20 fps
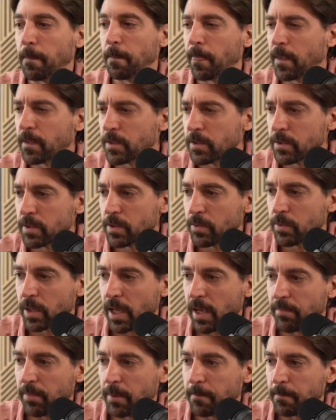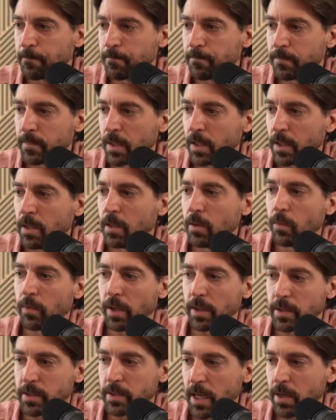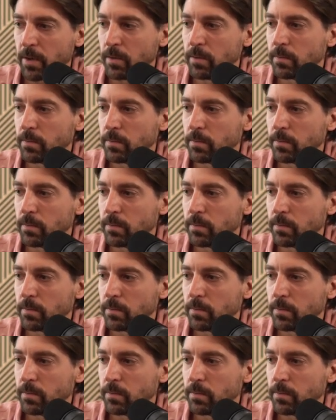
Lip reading: And so let's see what it gave me. We've got the title.